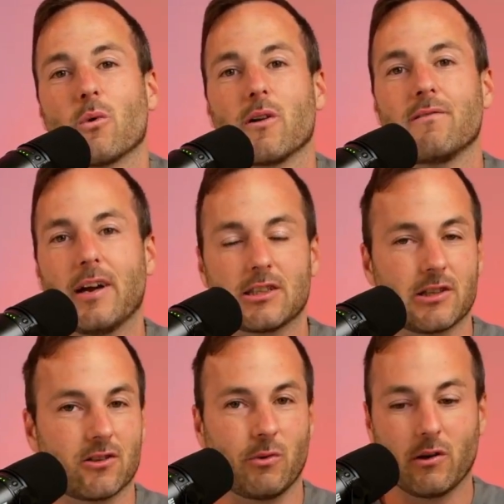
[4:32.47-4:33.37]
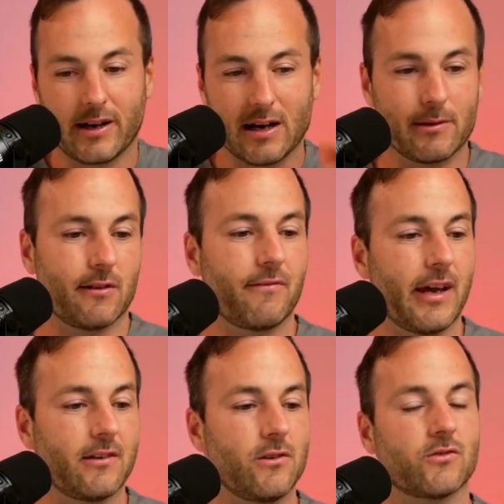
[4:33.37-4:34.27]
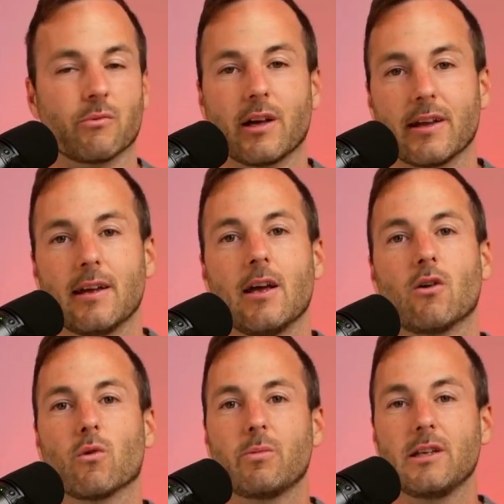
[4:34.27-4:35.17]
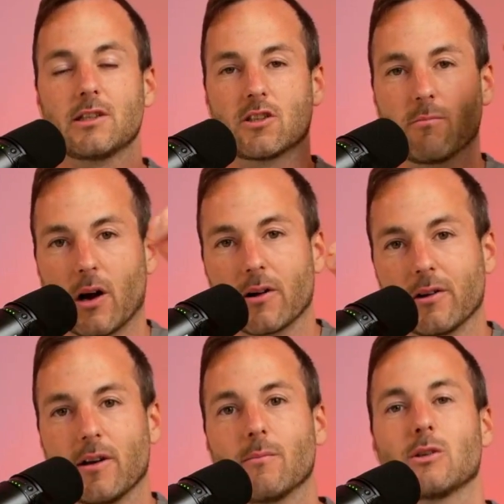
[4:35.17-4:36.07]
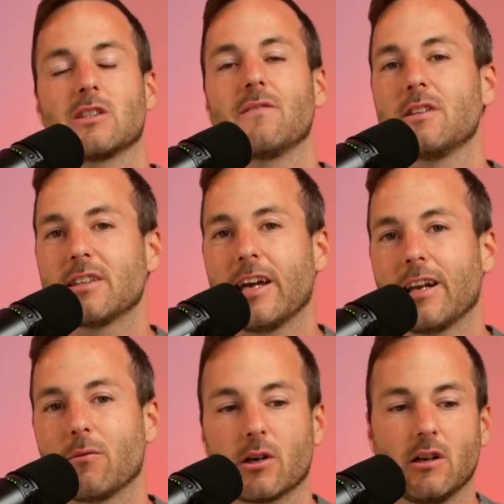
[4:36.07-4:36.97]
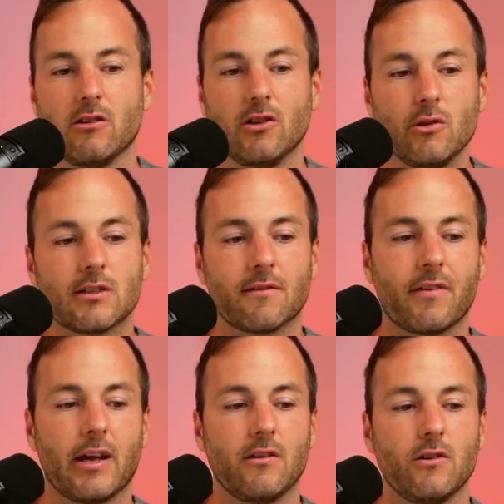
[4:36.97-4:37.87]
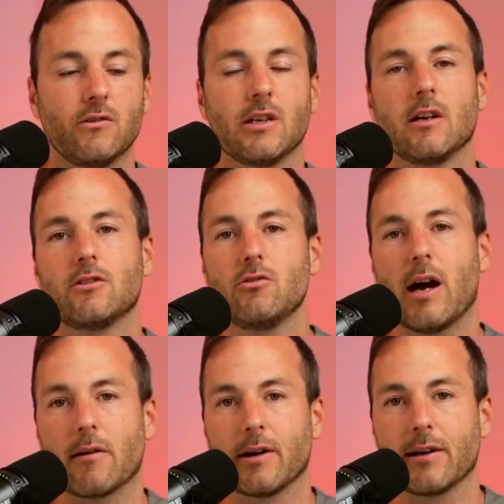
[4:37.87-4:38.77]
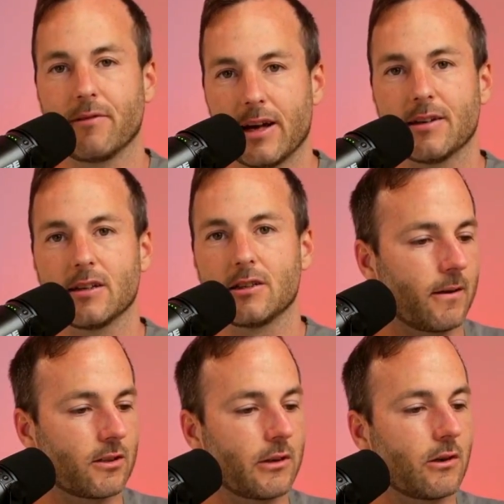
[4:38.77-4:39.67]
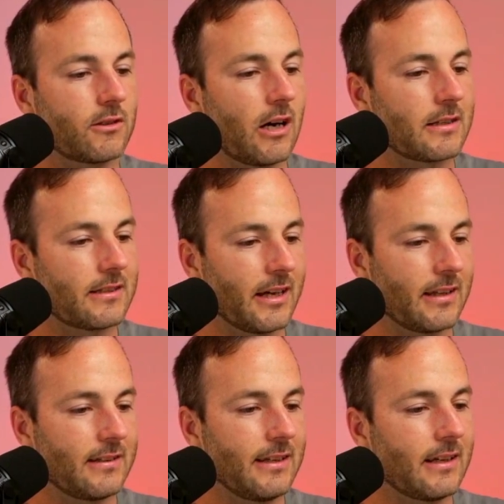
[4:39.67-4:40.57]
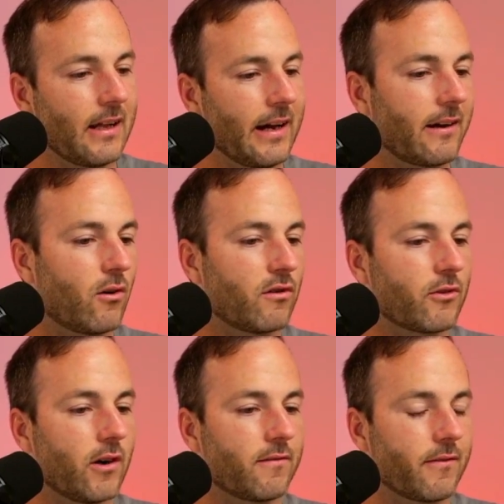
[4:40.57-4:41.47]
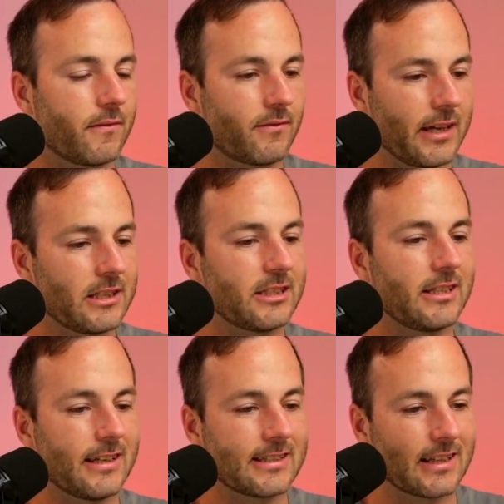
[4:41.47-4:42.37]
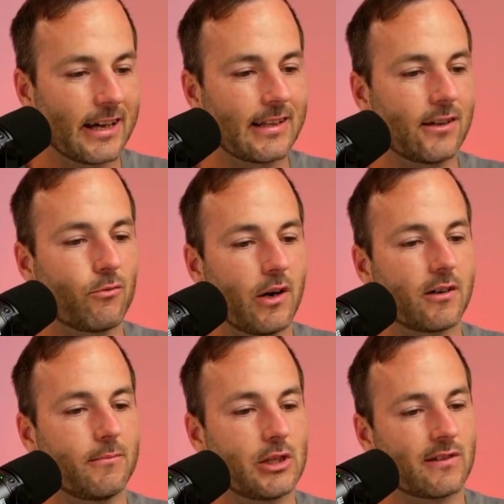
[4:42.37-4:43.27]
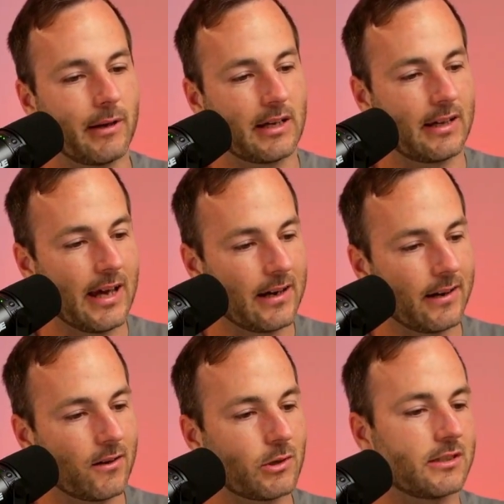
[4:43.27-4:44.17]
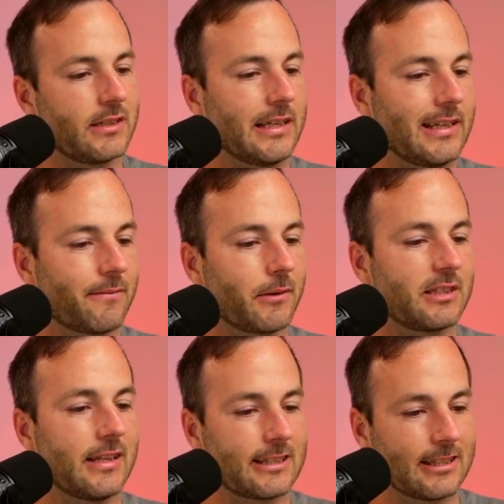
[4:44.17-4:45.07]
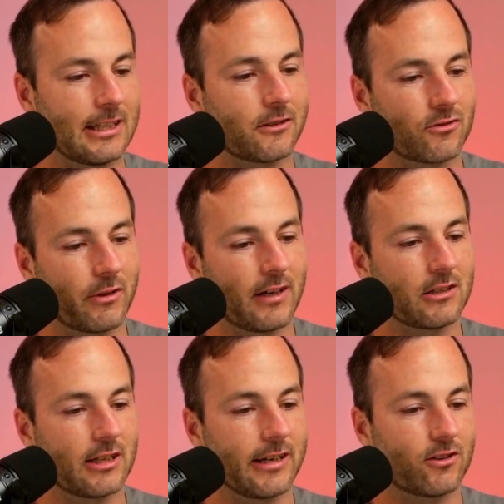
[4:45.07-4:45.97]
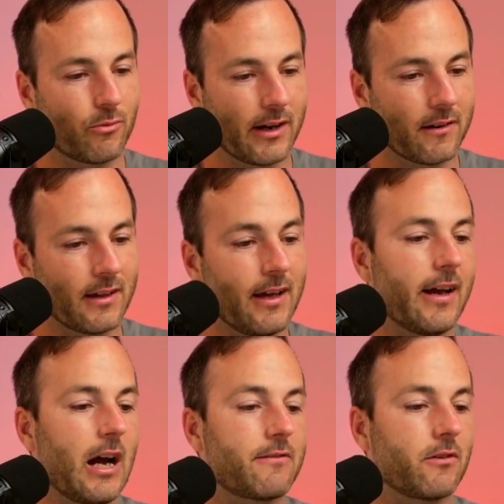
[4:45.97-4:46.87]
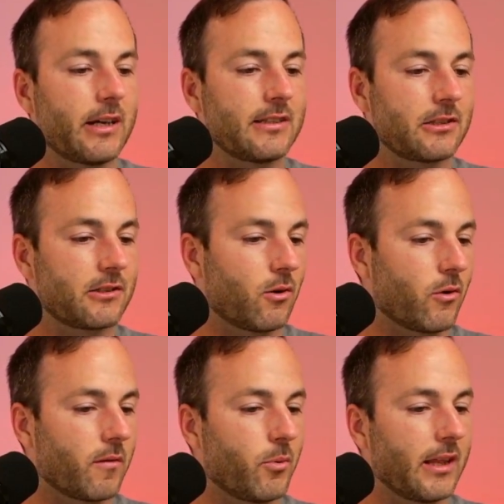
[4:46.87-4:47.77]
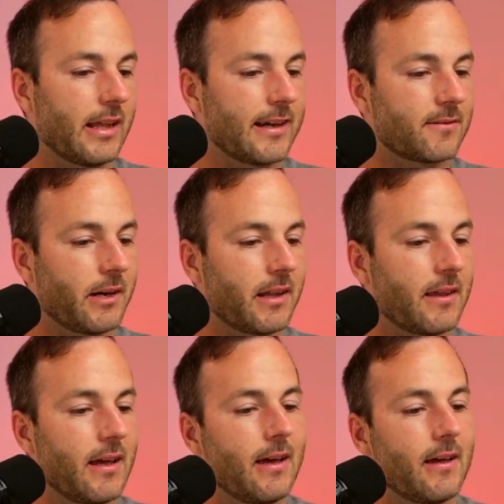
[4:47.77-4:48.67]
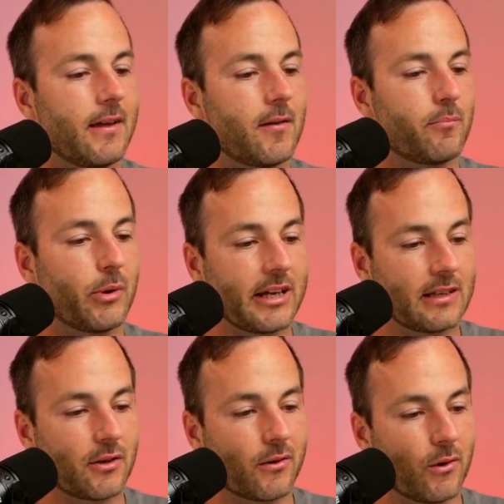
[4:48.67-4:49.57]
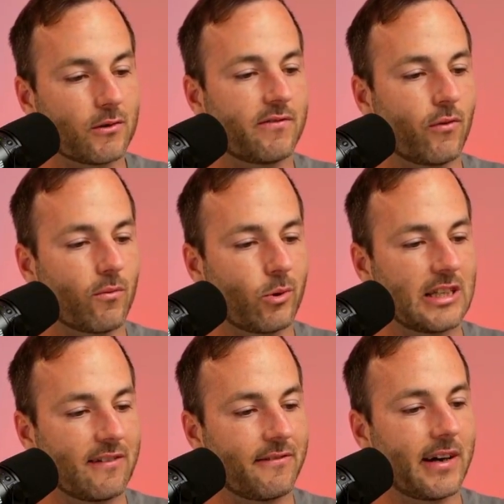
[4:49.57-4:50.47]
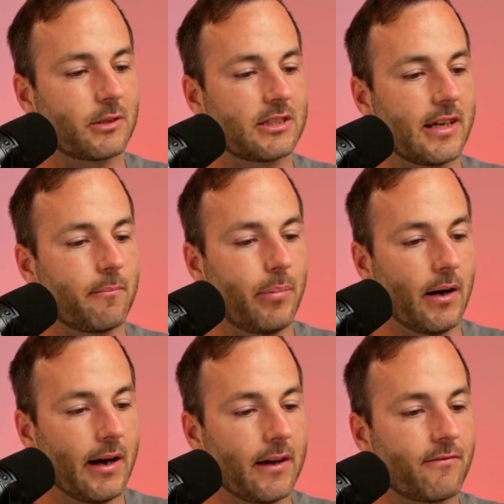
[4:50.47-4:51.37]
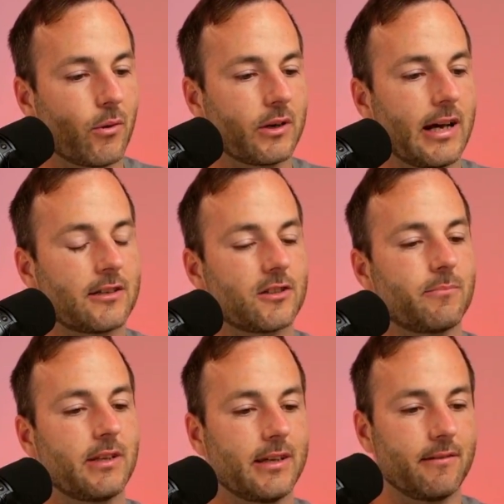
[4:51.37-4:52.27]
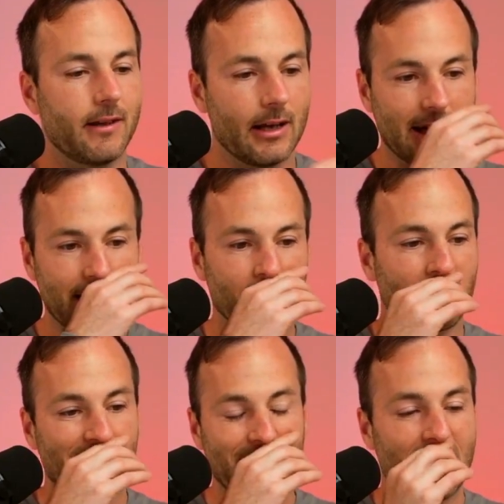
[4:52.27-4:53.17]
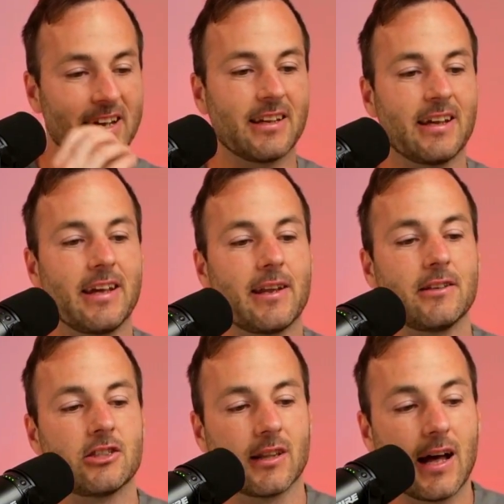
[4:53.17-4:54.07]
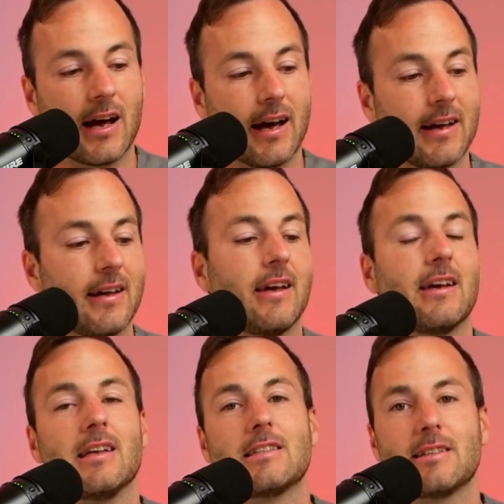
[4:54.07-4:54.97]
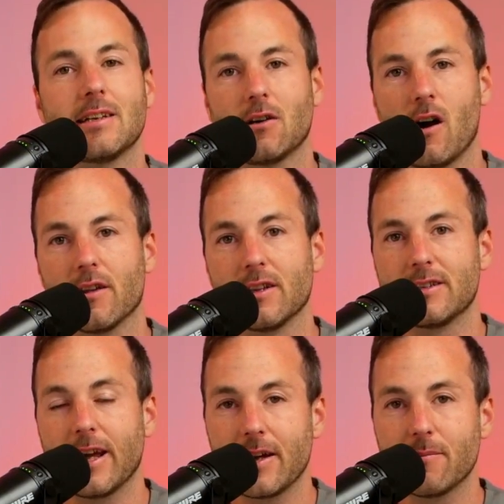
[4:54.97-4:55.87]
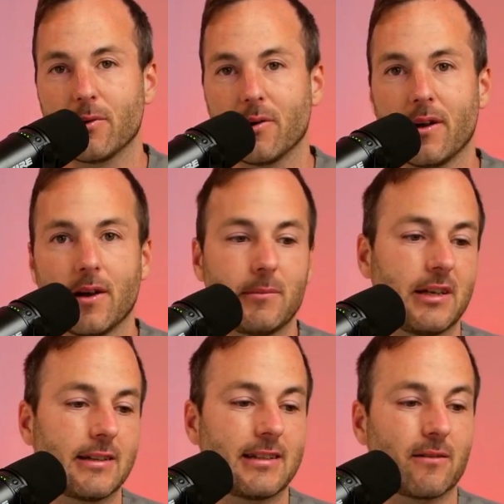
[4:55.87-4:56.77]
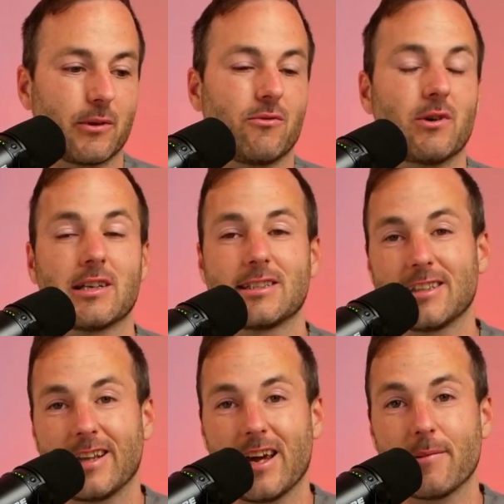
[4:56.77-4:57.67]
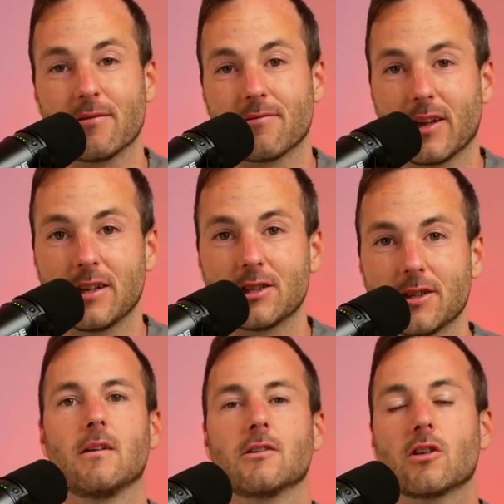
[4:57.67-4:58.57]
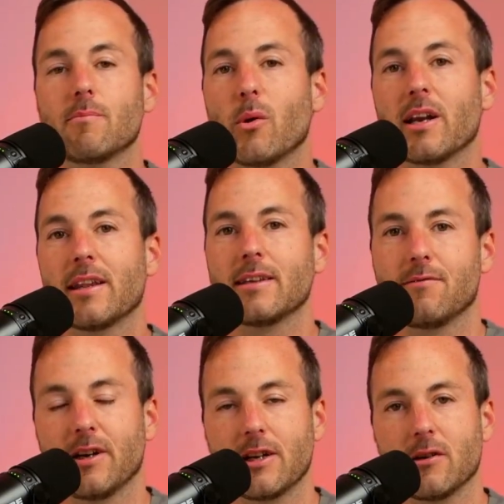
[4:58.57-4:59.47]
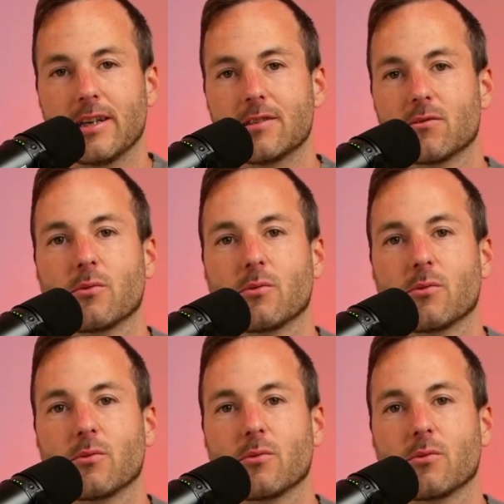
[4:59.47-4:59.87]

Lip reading: we're investors. We don't care about the fake news, really. We're being smarter and more sophisticated. We're going to use the fake news to our advantage. So it goes on to say the decline in overall inflation is likely welcome news for the Bank of Canada, which is gearing up for its next interest rate on July 12th after raising just a quarter point last month. bringing the total to 4.75%. But forecasters believe that the rate hike in July is still on the table because they really want to slam inflation. So the point of this video is